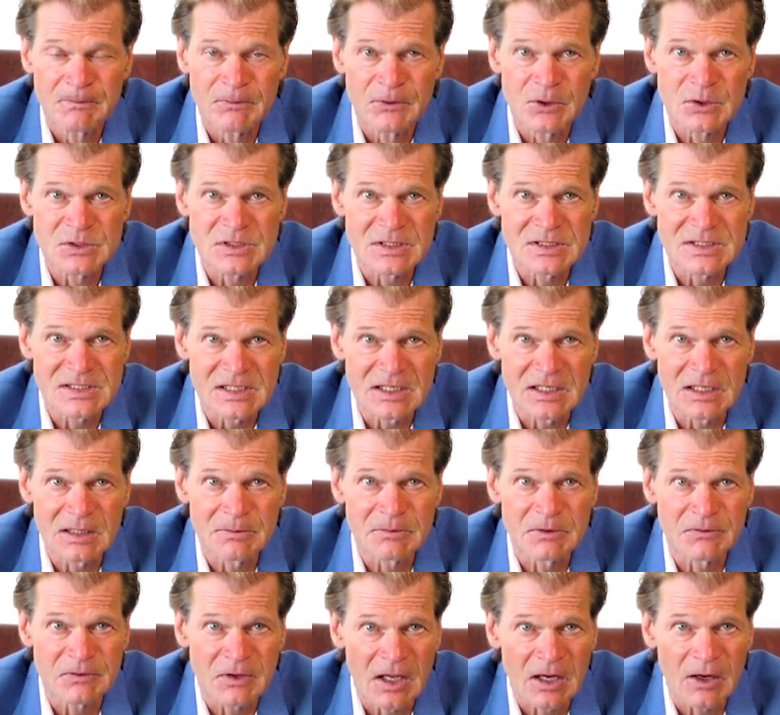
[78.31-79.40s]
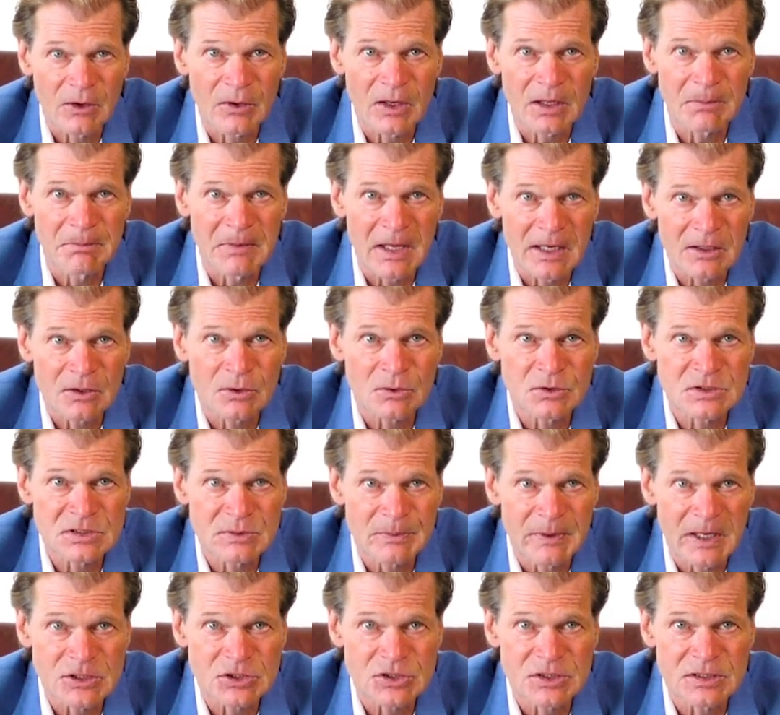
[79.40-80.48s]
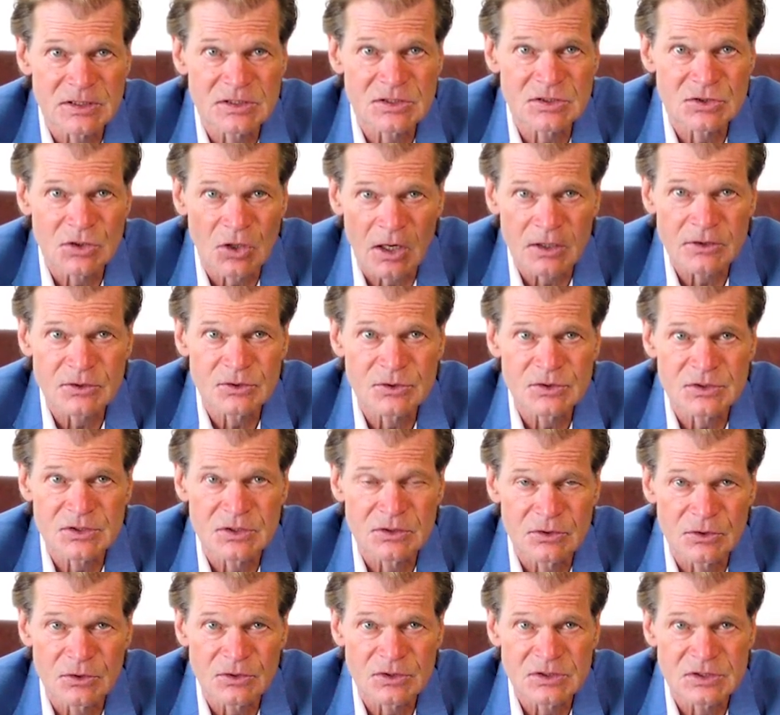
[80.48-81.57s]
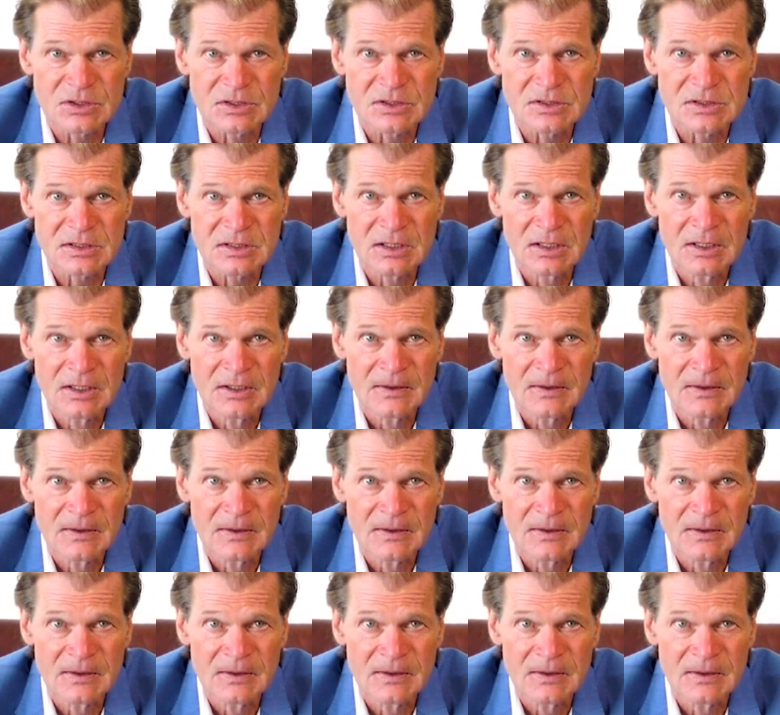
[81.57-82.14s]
There's a team of caring medical specialists, doctors, and nurses,